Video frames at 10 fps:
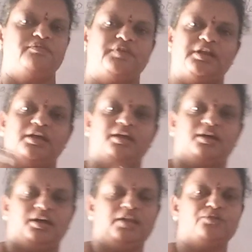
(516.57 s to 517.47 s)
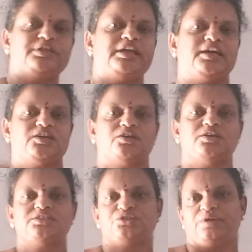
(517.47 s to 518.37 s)
we'll allow the
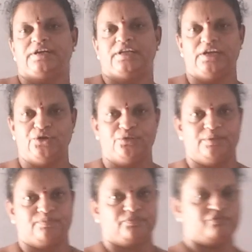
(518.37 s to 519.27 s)
electrons to enter into them.